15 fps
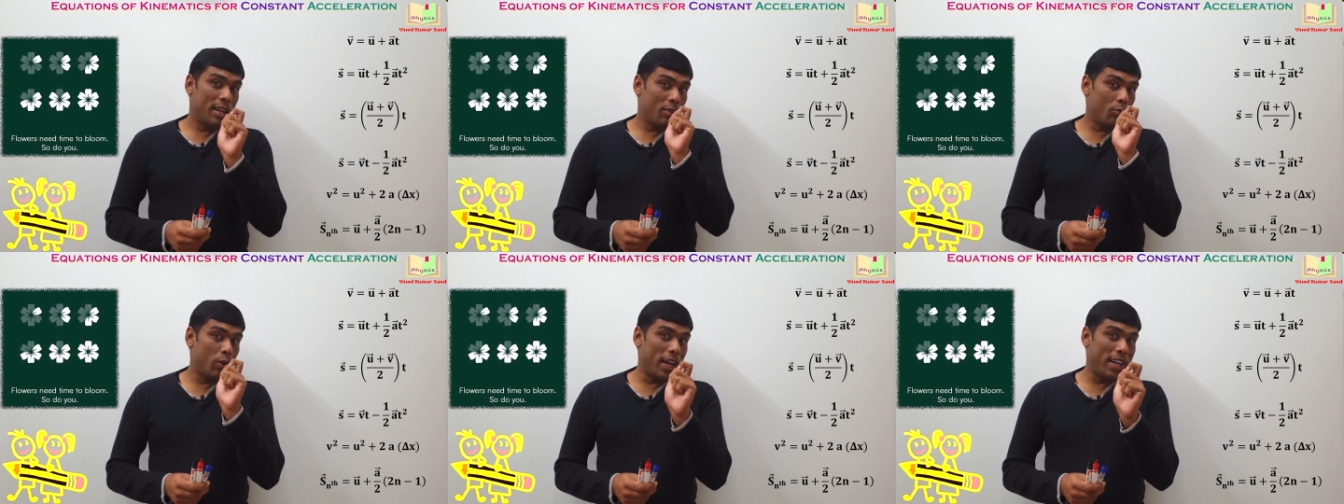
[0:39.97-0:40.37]

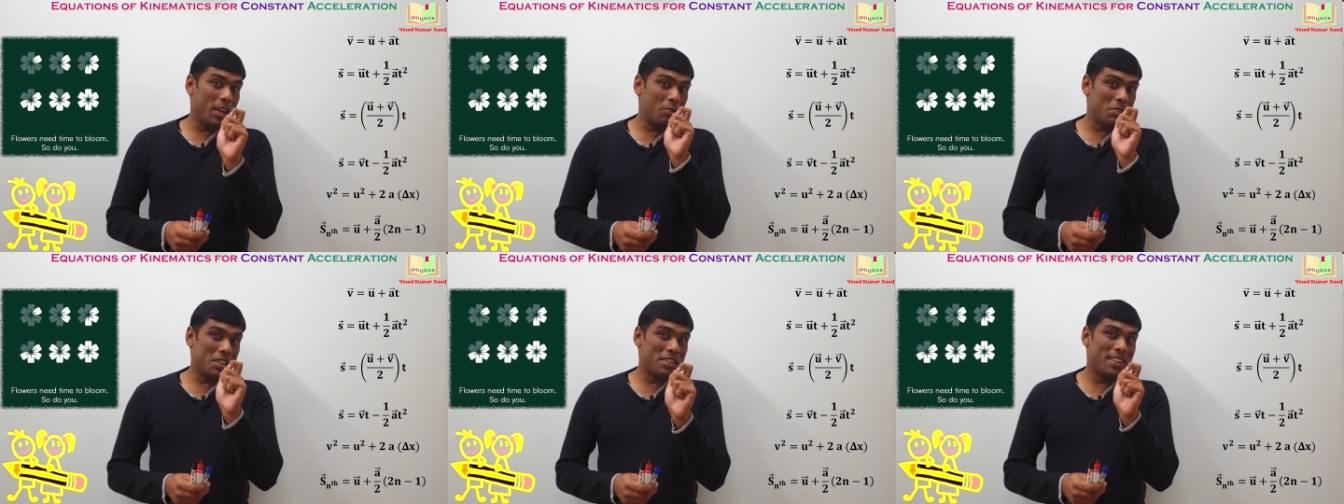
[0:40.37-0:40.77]

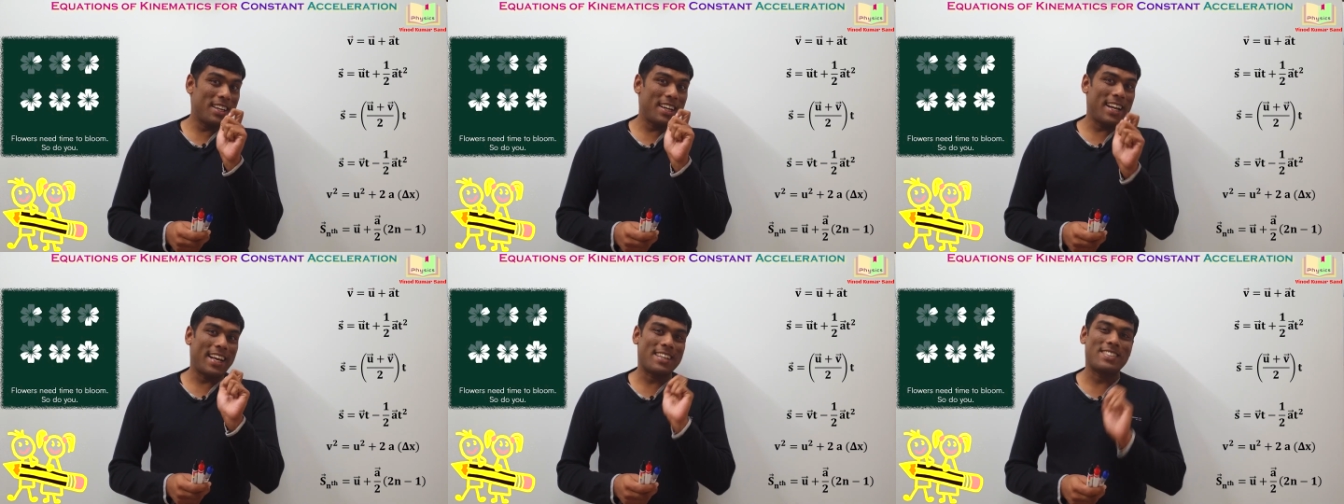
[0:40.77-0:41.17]
whenever the
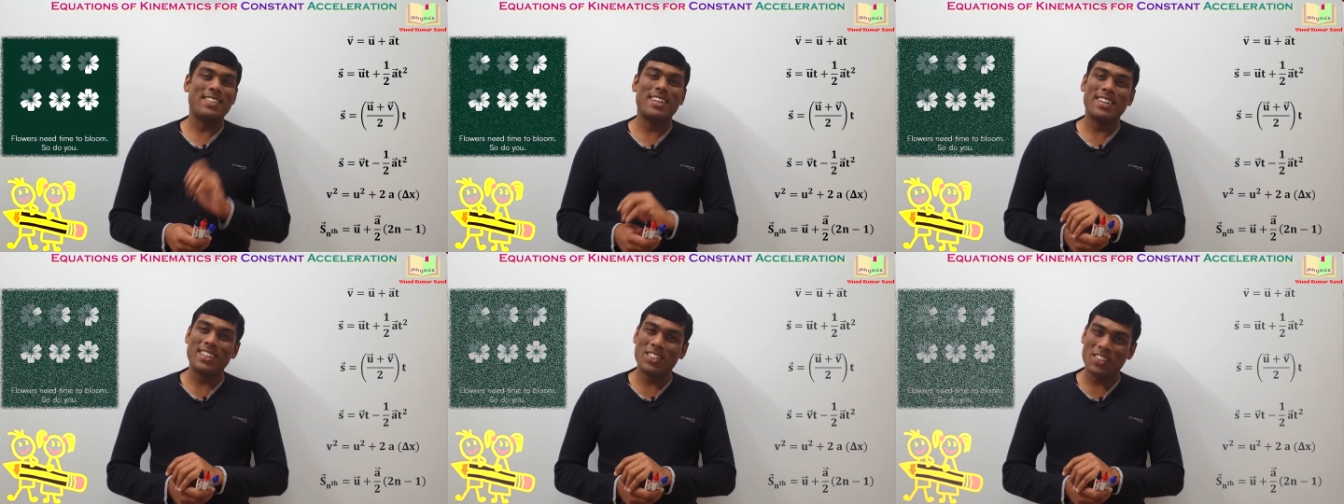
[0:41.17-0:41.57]

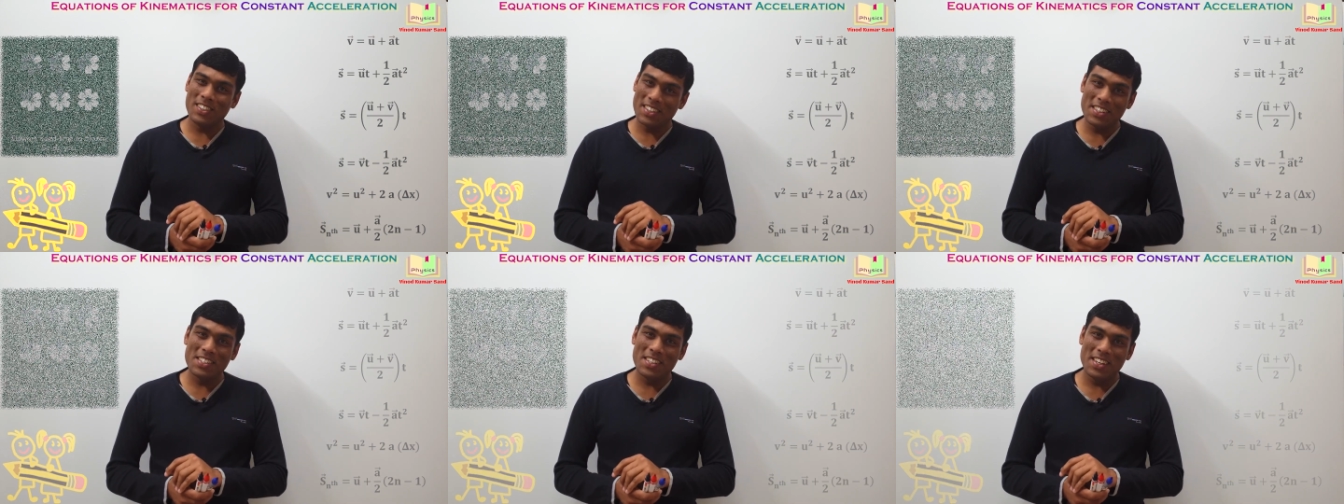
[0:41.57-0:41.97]
acceleration
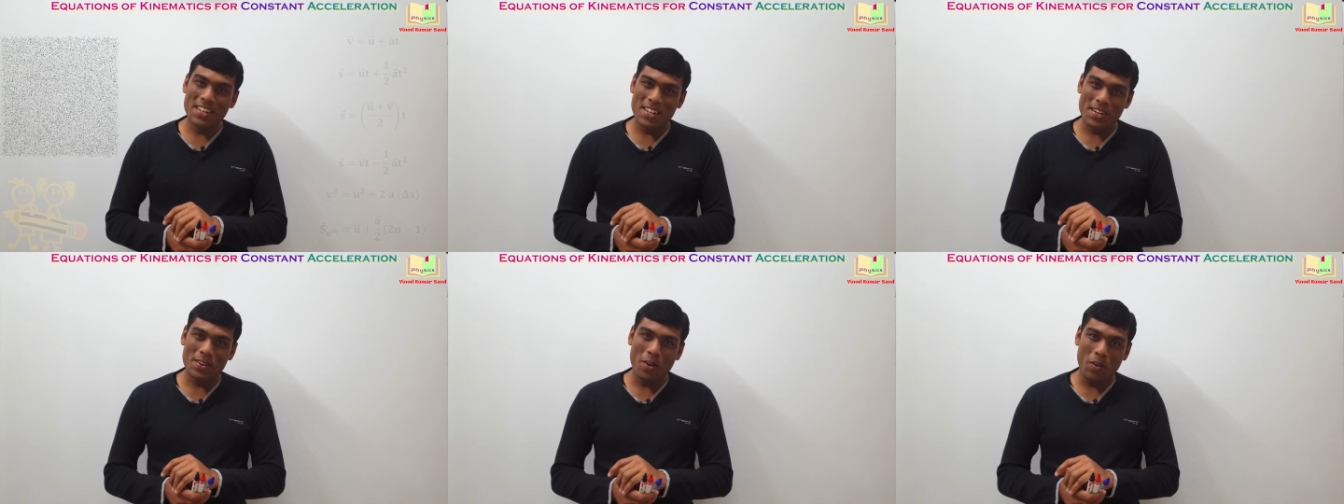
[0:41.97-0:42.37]
is
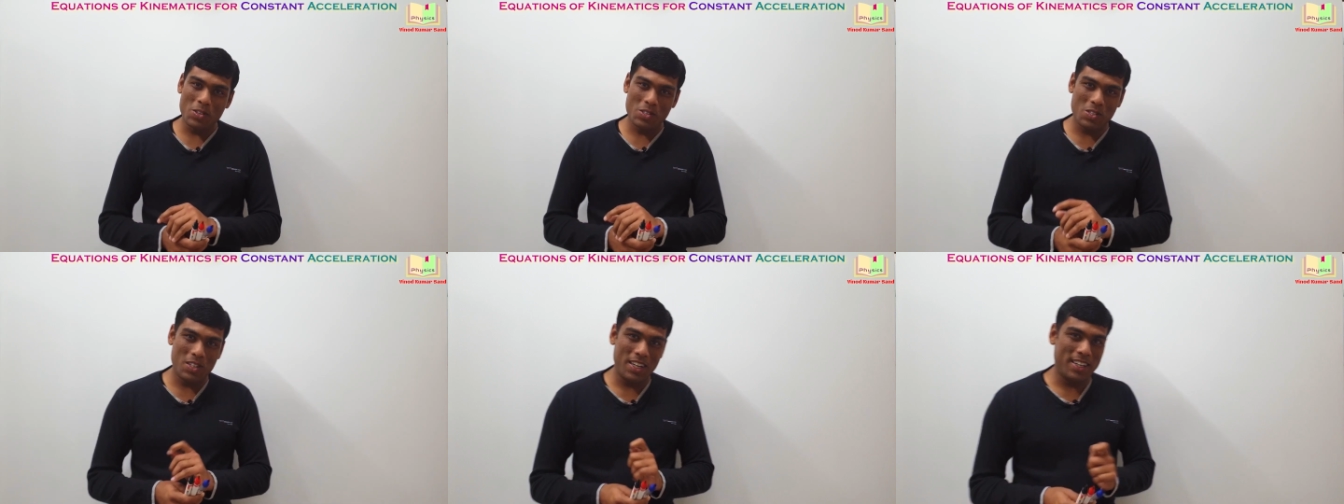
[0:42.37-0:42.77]

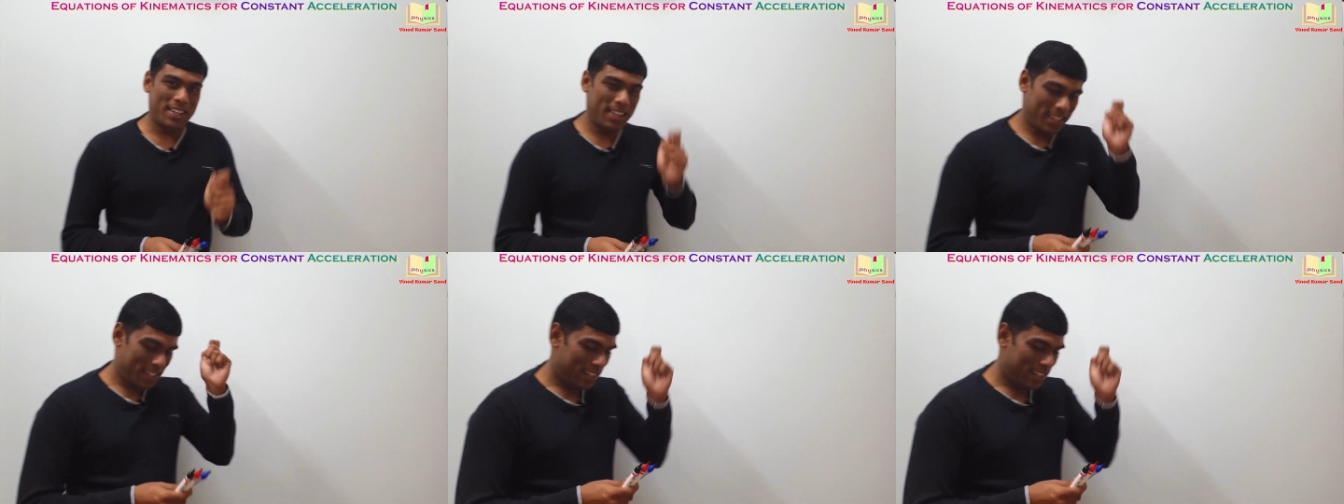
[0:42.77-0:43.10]
constant.